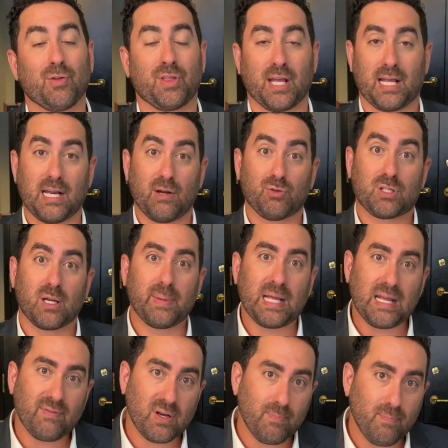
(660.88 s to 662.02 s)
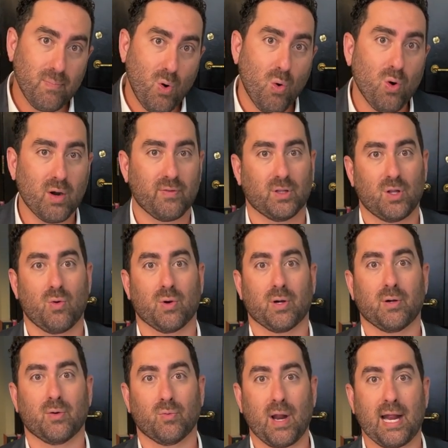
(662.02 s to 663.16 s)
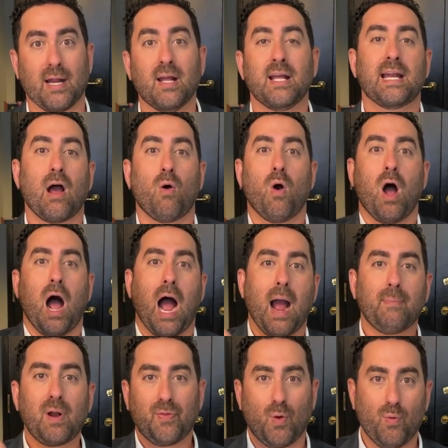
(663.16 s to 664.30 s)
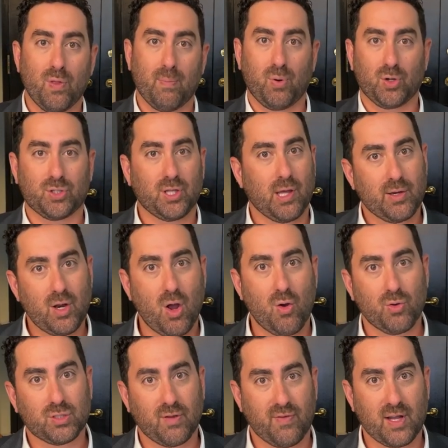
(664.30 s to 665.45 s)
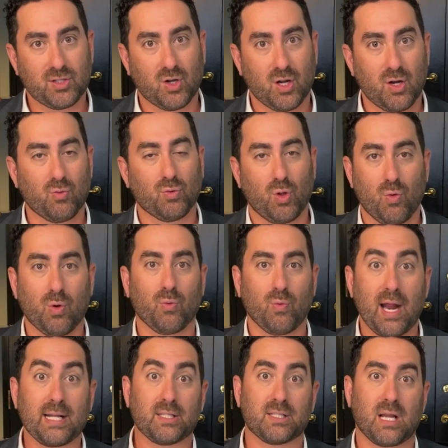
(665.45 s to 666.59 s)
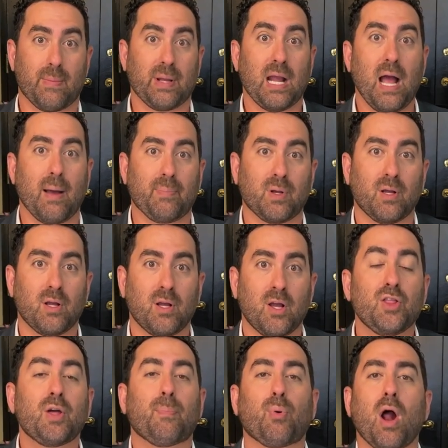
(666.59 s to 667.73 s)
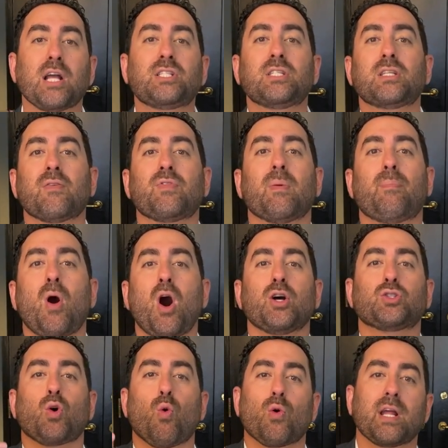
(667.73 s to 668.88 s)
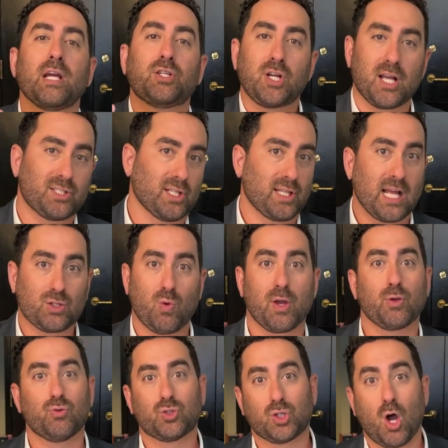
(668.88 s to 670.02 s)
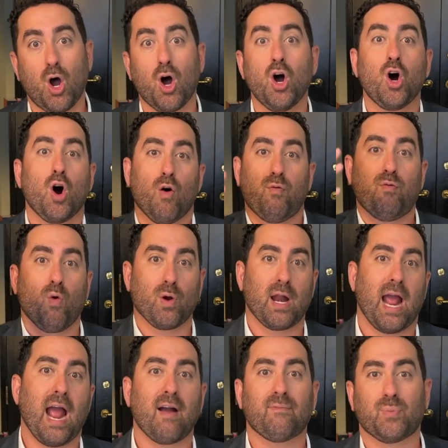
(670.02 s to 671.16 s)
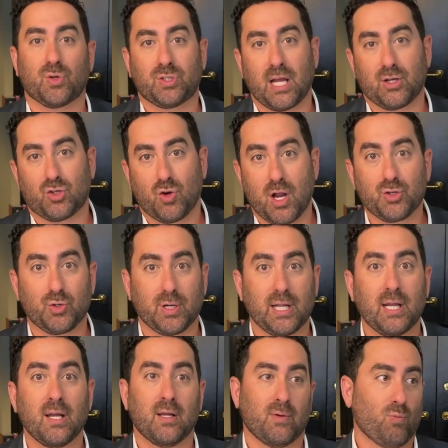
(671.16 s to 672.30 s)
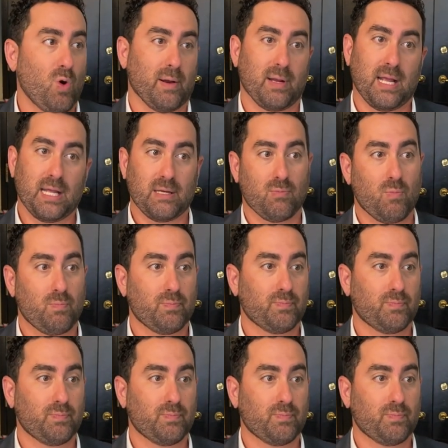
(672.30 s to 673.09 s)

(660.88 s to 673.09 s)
were thinking it was going to be even more of a lower rate. Now, I'm not the only person that knows the Feds are going to lower rates coming up. The prices of the bonds already adjusted. That's why you saw a 4.5% treasury, in